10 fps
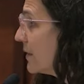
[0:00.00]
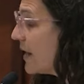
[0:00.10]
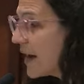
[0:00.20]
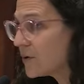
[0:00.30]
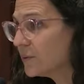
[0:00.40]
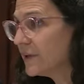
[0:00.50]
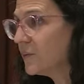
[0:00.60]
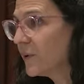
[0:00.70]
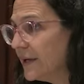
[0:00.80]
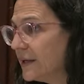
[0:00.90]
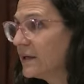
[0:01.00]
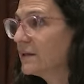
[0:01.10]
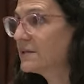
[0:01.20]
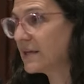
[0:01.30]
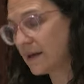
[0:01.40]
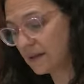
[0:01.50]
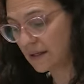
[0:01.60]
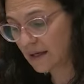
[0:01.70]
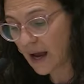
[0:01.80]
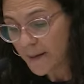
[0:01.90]
not only reading the
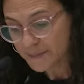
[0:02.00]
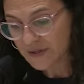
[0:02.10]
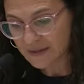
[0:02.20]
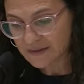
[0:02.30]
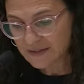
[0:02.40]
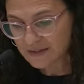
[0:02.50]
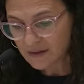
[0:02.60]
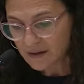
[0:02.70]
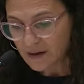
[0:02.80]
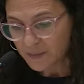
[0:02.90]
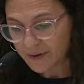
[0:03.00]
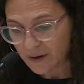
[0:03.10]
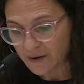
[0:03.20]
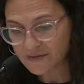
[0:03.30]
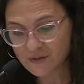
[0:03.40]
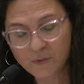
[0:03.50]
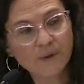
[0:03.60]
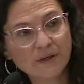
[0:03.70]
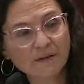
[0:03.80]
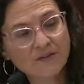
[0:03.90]
daily updates, but also
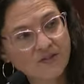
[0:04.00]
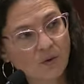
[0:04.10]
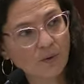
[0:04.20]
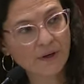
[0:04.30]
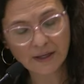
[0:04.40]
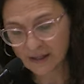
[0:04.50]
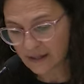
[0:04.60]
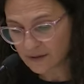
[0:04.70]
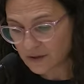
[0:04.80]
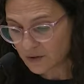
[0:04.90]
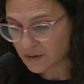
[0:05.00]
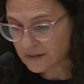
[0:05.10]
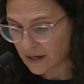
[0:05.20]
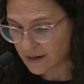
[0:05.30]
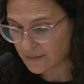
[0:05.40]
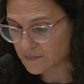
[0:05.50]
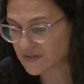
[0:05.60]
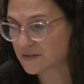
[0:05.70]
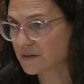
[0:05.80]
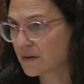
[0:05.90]
reading the story in the New York
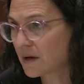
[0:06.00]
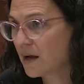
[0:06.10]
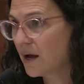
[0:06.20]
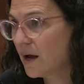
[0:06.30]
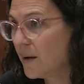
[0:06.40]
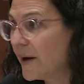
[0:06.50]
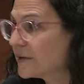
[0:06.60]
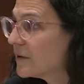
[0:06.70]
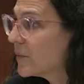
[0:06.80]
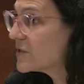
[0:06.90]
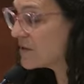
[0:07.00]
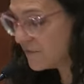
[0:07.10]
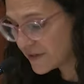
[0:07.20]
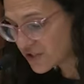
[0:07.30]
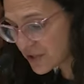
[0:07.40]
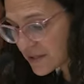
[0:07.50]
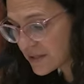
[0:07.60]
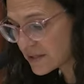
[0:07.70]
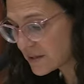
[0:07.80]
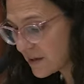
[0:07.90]
Times about the most
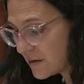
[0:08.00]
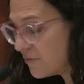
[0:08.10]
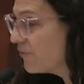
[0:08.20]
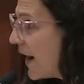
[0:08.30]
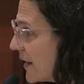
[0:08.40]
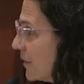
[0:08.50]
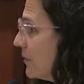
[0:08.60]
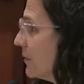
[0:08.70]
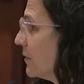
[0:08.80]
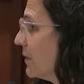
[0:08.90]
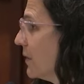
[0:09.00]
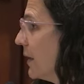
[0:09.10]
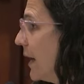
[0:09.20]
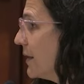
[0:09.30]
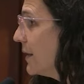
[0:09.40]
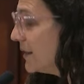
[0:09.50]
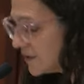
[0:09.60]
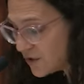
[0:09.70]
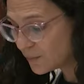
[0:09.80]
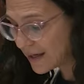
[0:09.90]
vicious and vile and
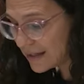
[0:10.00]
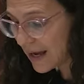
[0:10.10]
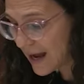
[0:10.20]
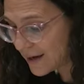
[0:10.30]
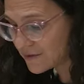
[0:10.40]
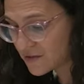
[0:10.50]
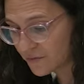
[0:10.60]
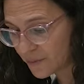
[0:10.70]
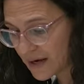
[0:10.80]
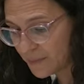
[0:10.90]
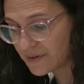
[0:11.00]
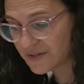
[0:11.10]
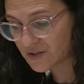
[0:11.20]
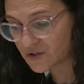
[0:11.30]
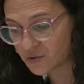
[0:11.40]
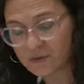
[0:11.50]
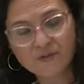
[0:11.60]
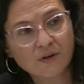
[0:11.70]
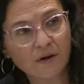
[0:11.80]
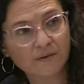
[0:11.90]
inhumane acts of rape and sexual
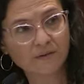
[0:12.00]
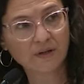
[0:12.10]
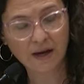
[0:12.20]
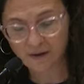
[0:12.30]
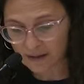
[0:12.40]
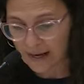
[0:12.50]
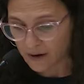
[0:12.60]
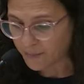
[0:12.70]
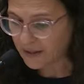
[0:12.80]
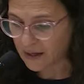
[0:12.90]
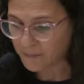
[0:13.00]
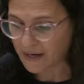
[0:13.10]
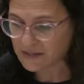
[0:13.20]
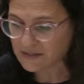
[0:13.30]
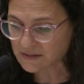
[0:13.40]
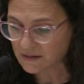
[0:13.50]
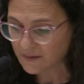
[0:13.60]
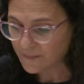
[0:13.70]
assault carried out by Hamas